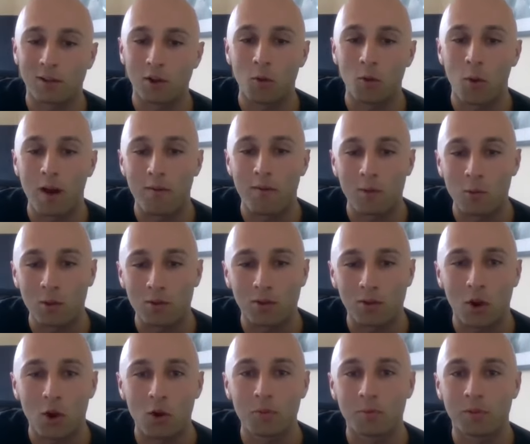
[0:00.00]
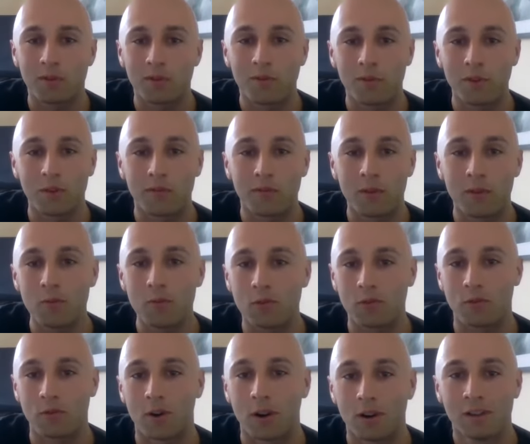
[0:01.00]
like to know what everyone's hopes for the
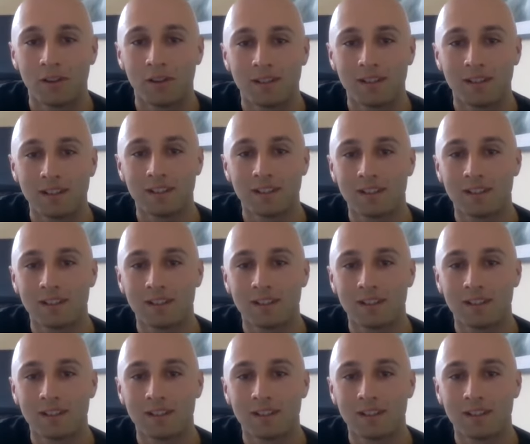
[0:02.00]
future are.